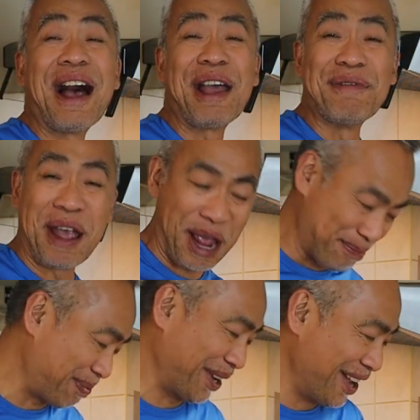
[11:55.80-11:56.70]
I'm
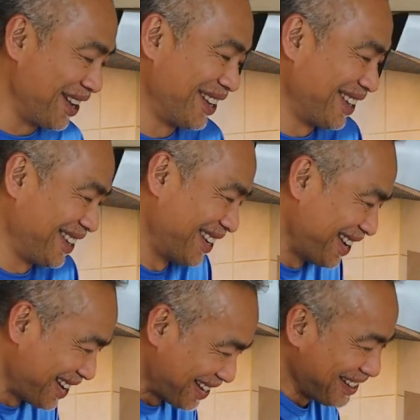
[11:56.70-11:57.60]
happy.
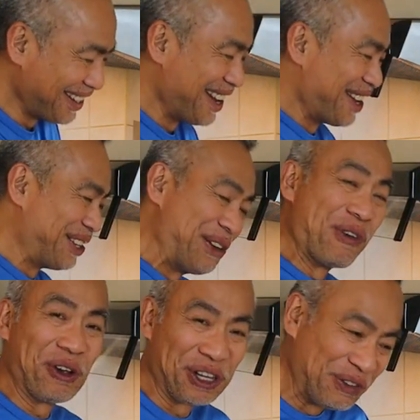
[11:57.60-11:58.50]
The
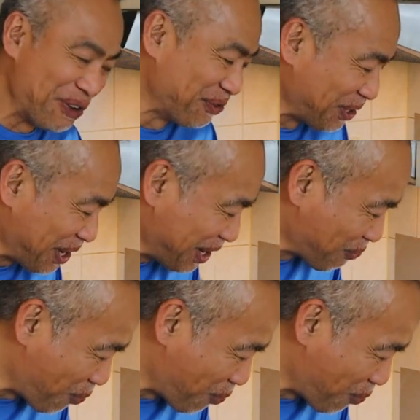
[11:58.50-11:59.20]
volume of the